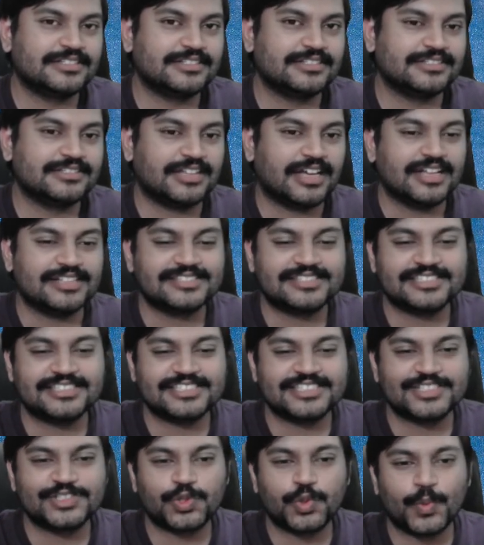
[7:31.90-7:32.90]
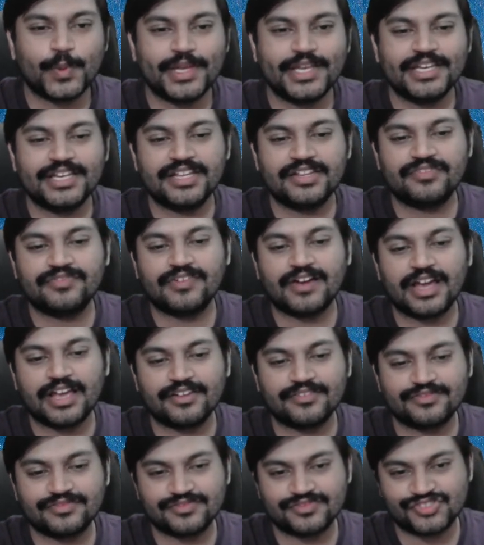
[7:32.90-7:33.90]
The answer is queen
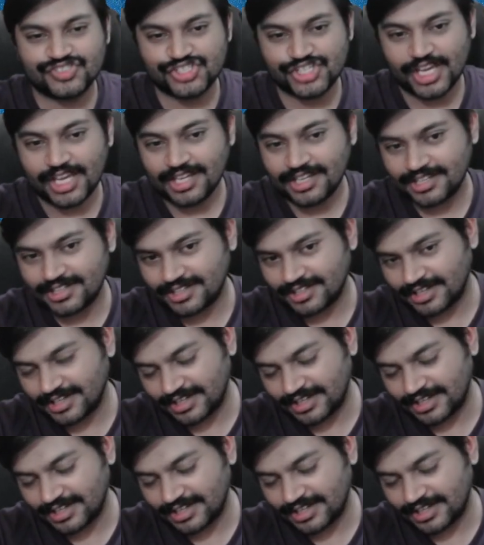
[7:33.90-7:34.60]
d5 check,